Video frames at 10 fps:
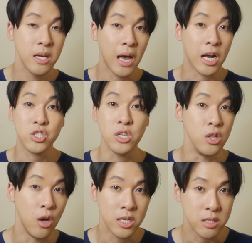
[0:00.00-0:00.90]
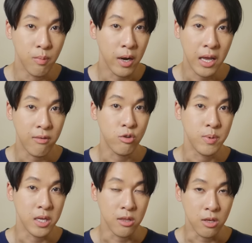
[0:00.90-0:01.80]
actually lost money after
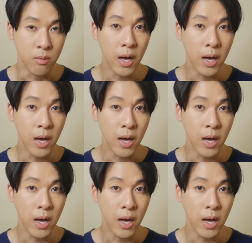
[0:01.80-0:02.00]
being in the